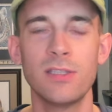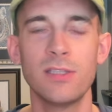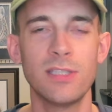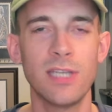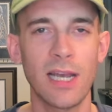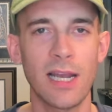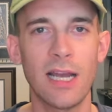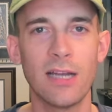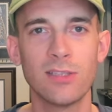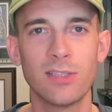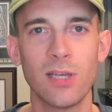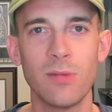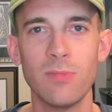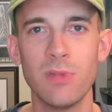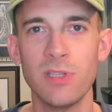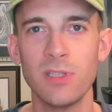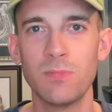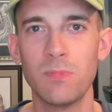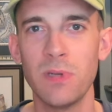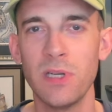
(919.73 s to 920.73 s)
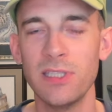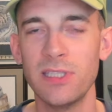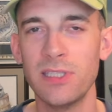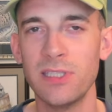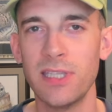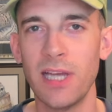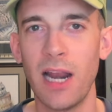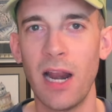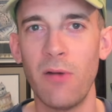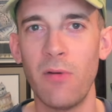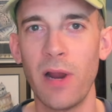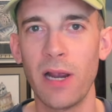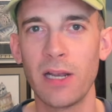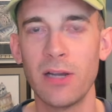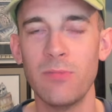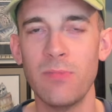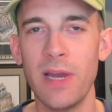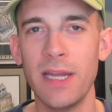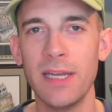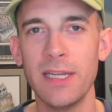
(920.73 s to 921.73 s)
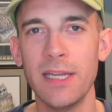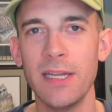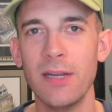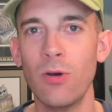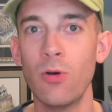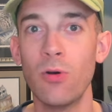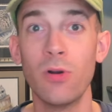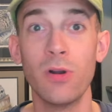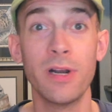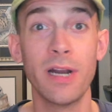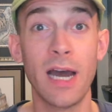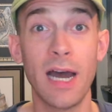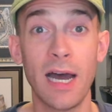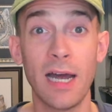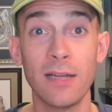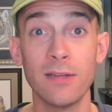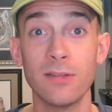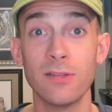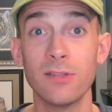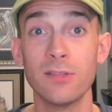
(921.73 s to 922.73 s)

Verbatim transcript: check out some of these places that I recommended or not.